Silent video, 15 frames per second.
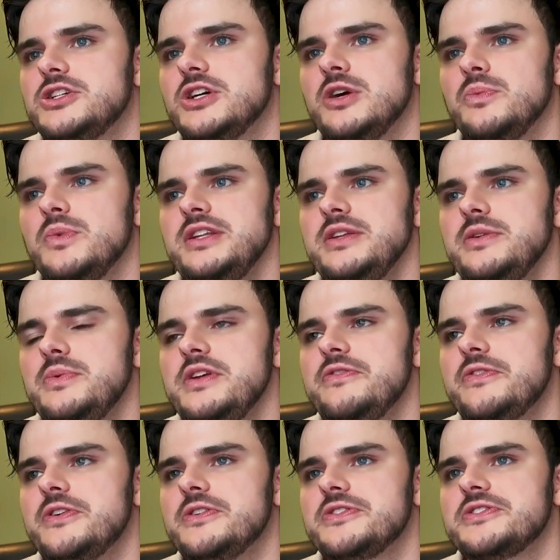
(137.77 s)
John, when did we
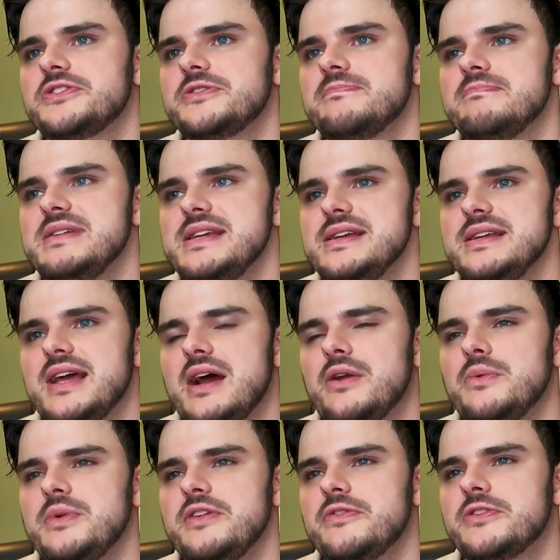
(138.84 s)
first meet? How
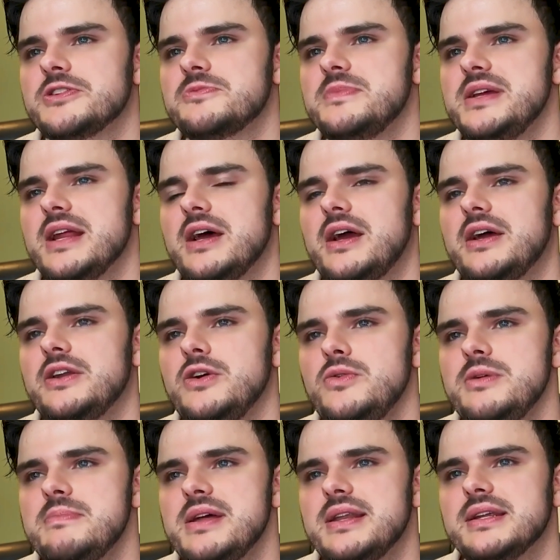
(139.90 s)
did we first meet? I know
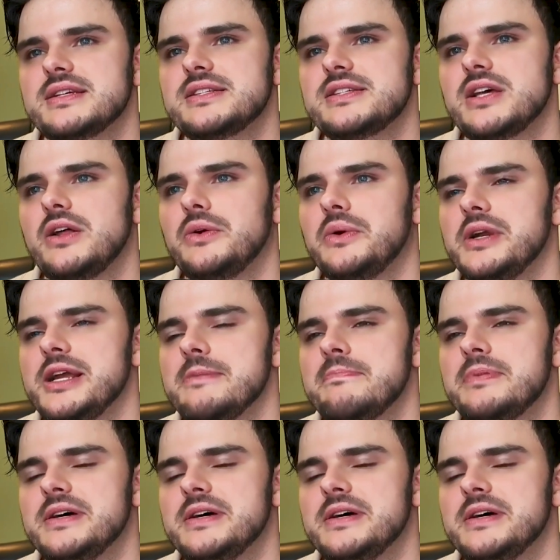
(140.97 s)
we met at Accelerate,